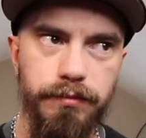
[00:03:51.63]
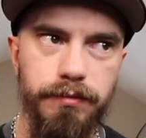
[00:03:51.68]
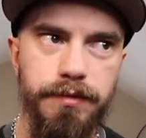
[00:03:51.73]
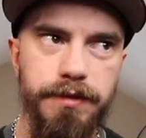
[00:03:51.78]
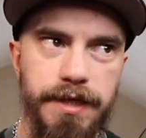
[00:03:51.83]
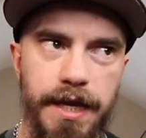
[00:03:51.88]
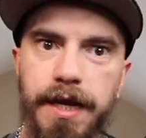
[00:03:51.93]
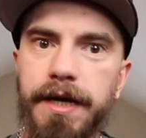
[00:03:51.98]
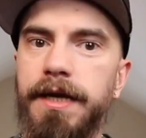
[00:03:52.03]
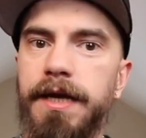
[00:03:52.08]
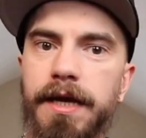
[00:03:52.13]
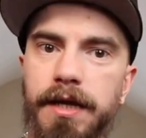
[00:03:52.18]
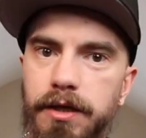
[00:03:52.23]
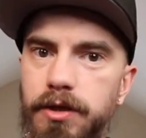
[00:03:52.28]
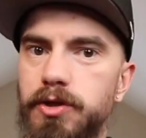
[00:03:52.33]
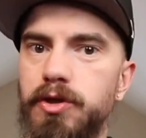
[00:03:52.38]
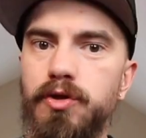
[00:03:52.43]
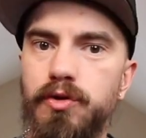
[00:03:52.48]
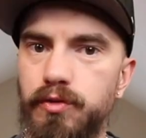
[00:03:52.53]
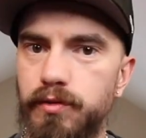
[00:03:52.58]

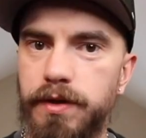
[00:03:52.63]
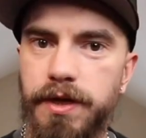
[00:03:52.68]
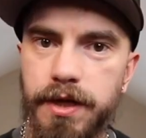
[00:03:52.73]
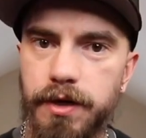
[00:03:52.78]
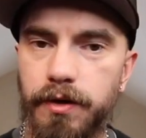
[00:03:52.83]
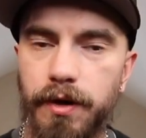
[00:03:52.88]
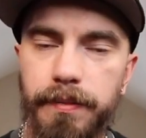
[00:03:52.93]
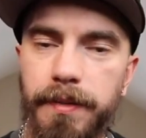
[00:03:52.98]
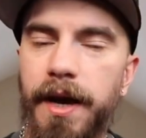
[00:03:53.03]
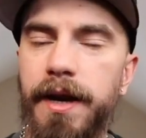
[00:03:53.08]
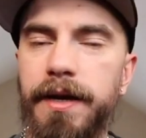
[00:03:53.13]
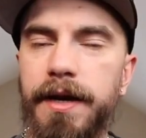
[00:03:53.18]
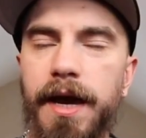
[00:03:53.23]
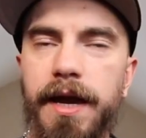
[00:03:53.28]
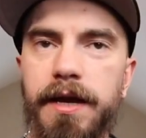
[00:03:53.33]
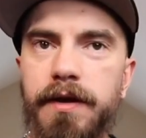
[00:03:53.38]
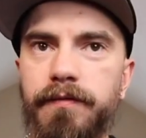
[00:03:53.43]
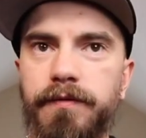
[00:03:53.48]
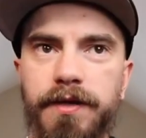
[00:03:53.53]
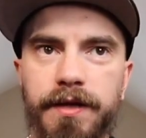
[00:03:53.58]
dedicated to gear. I'm not
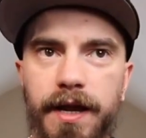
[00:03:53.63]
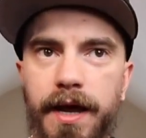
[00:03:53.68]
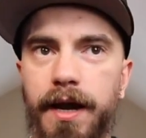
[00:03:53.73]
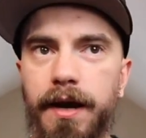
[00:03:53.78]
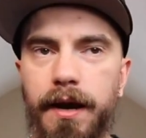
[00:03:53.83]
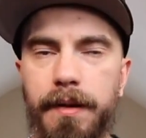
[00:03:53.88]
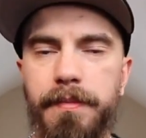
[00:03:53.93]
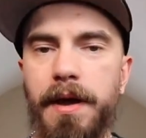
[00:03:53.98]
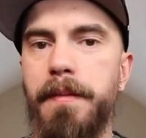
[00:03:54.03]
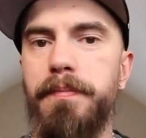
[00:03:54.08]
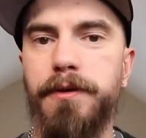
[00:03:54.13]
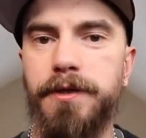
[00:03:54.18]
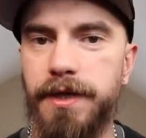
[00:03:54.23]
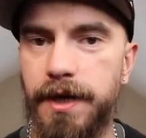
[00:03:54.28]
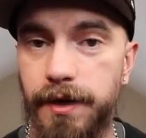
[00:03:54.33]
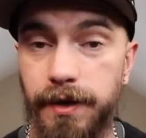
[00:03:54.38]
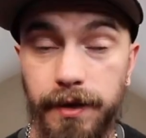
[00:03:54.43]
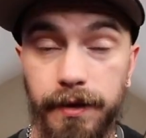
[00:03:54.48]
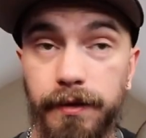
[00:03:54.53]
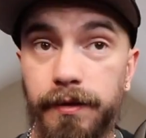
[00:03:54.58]
naive to that, and I'm not
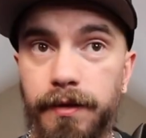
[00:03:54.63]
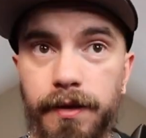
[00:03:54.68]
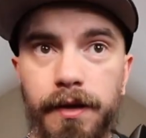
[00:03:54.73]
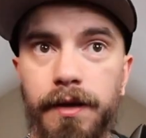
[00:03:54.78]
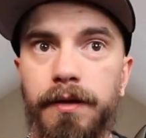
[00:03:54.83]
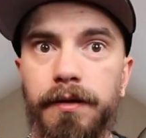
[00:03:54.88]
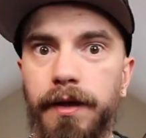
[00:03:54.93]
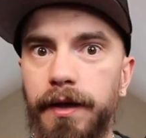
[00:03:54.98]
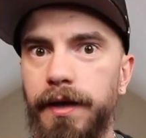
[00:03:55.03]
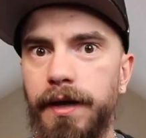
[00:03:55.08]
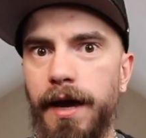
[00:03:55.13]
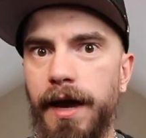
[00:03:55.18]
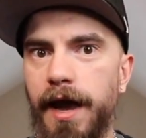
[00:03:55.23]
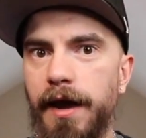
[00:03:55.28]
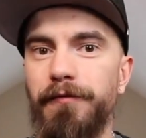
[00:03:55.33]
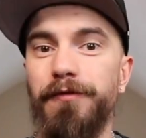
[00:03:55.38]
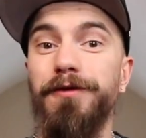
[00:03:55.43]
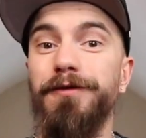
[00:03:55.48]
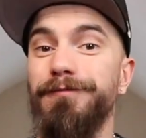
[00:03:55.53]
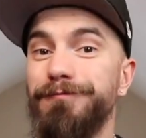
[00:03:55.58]
pretending like I
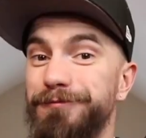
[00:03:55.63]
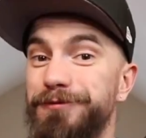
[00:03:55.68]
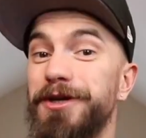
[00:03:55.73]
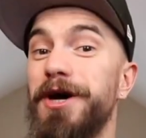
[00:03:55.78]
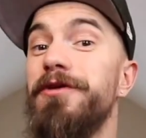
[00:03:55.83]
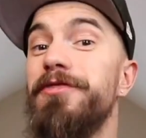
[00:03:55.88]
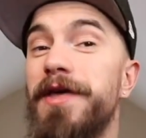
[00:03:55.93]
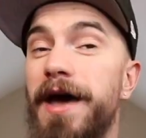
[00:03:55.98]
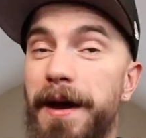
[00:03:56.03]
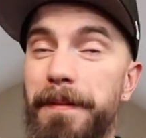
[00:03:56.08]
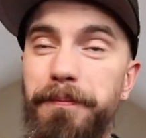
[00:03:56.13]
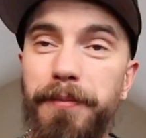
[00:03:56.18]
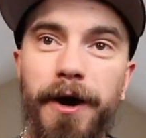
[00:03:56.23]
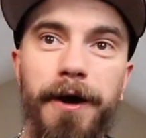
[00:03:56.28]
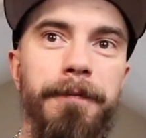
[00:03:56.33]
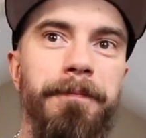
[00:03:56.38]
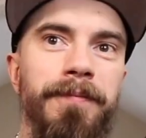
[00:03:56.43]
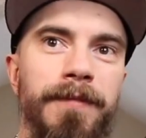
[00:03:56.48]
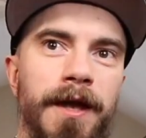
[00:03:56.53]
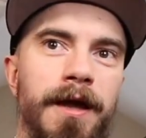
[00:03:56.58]
haven't done that,
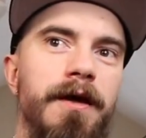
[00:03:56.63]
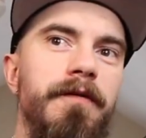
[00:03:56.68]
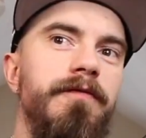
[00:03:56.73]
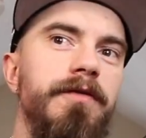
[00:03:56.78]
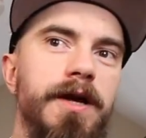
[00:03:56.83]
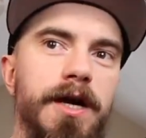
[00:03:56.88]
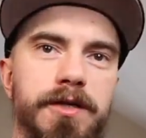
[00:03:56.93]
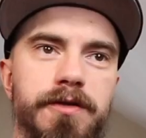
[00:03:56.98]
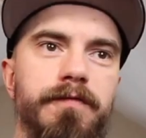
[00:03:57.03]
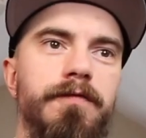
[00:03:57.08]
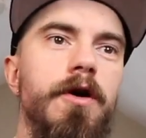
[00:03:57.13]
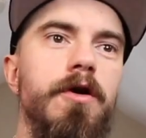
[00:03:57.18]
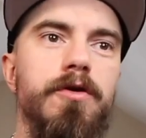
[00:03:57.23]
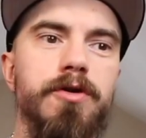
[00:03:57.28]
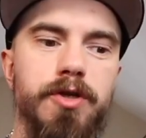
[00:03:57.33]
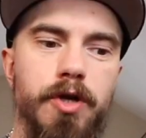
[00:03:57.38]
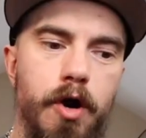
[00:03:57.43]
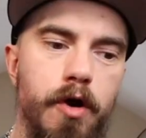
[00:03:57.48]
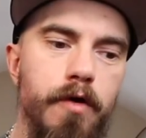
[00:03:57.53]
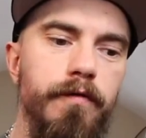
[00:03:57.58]
but if you guys have
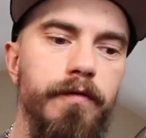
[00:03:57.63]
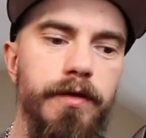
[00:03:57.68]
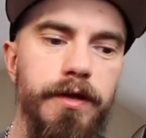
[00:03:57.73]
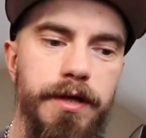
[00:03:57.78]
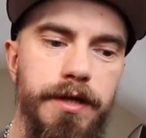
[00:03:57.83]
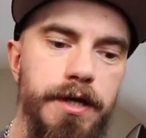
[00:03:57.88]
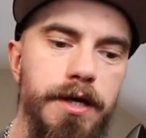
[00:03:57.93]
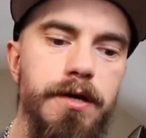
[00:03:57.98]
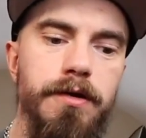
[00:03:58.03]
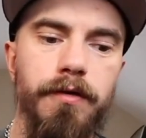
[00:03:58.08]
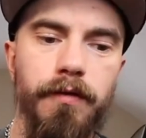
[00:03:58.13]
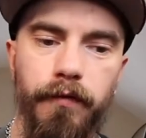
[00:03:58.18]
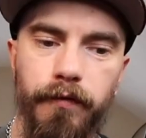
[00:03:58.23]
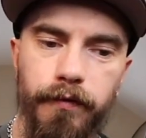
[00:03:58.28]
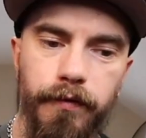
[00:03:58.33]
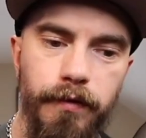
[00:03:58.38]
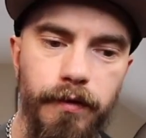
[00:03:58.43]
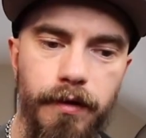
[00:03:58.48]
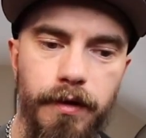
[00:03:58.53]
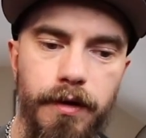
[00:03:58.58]
noticed over the
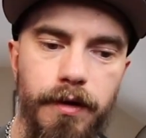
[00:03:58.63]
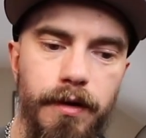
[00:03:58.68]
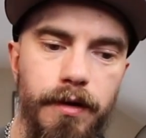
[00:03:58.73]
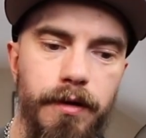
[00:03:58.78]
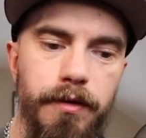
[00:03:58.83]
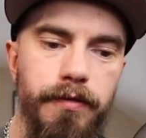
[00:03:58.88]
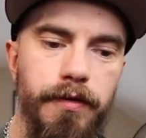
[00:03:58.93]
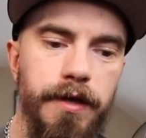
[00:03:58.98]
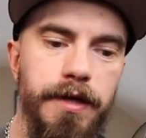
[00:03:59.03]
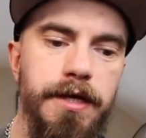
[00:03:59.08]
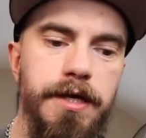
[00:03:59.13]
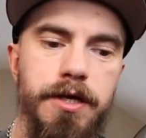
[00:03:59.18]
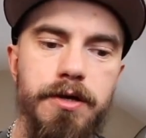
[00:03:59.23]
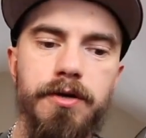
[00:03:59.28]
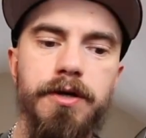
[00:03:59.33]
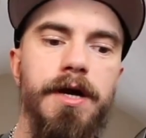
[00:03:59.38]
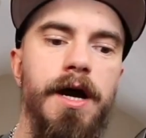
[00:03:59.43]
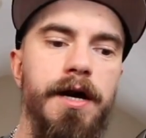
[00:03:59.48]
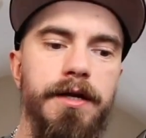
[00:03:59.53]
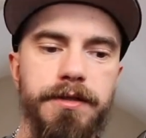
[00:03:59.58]
years, the
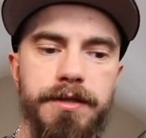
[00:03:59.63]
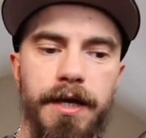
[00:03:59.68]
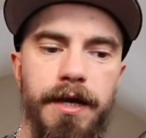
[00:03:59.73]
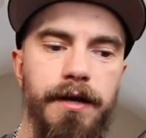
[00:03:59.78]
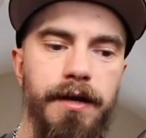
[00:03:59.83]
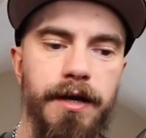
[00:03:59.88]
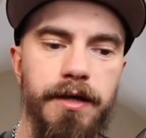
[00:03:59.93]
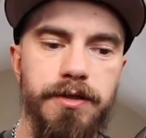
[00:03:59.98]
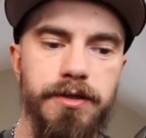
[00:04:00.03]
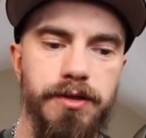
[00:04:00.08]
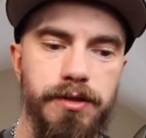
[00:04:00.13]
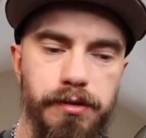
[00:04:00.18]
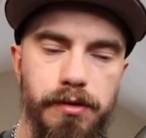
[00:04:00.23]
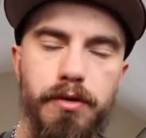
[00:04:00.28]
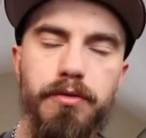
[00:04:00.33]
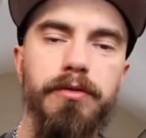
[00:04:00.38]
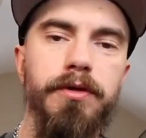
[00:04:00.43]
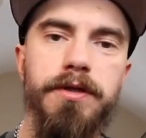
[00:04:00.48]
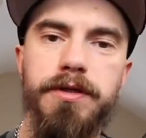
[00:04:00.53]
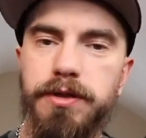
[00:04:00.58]
gear content has
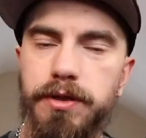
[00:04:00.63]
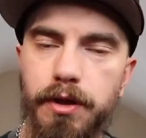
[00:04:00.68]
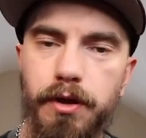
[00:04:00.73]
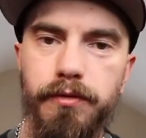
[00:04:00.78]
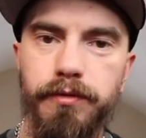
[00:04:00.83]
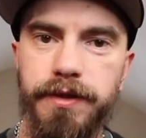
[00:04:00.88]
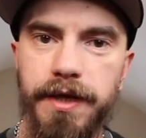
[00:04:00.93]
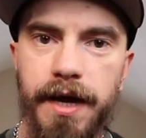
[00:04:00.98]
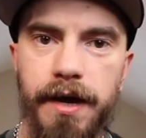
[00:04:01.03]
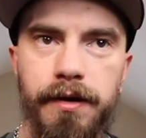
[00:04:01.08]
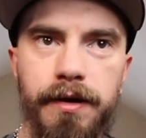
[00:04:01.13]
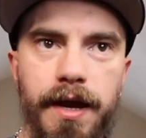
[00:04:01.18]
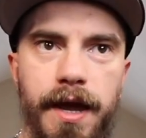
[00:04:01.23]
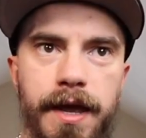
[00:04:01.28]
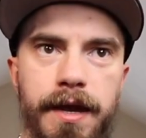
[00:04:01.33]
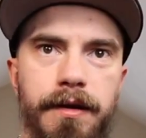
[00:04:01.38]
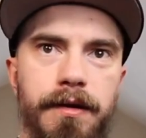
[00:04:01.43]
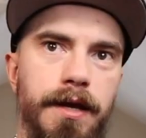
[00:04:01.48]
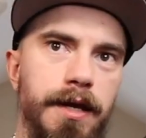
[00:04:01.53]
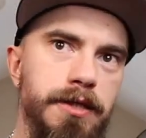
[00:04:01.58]
slowly slowed down,
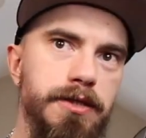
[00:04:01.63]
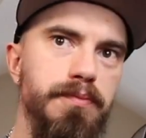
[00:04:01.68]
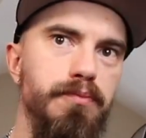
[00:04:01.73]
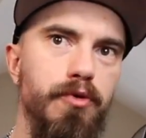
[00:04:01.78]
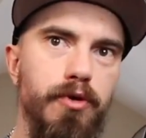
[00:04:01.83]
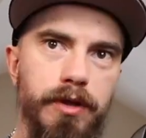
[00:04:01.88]
and it's more